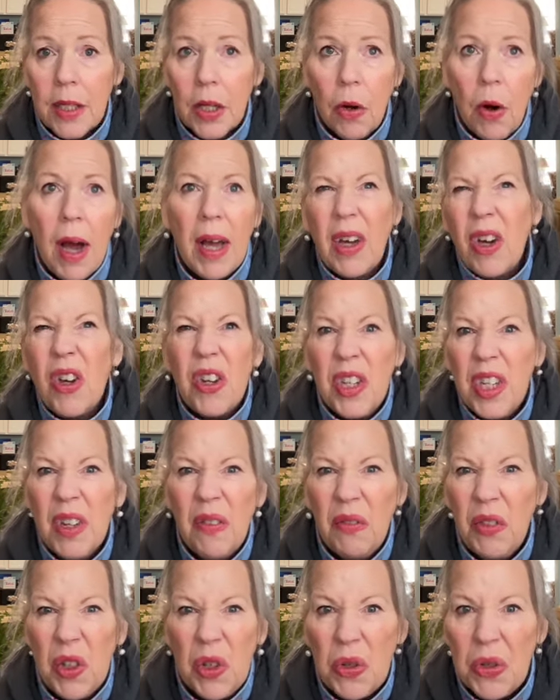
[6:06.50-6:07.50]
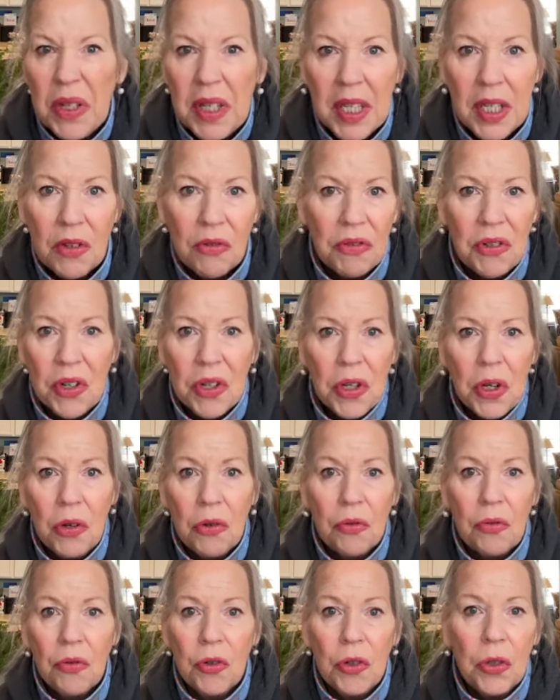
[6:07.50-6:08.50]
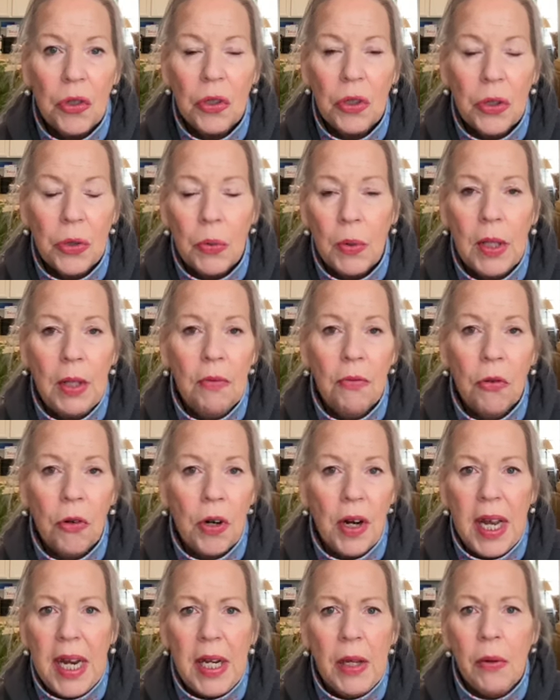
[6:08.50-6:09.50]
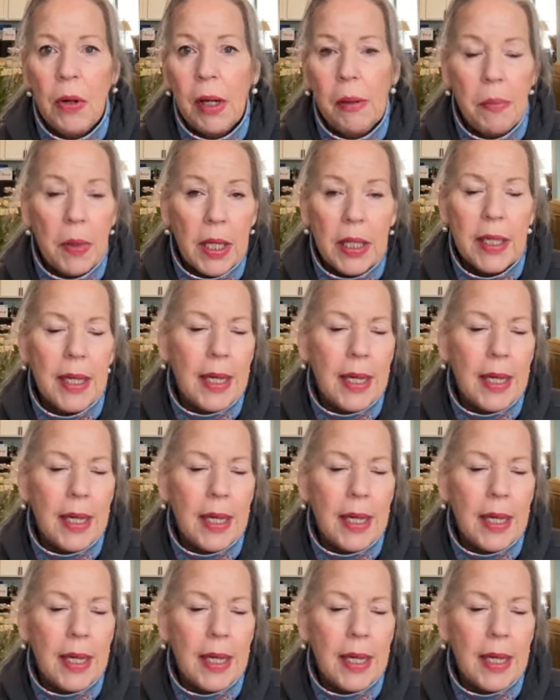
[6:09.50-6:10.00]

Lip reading: I couldn't have used this for So Frugal 24 anyway, because I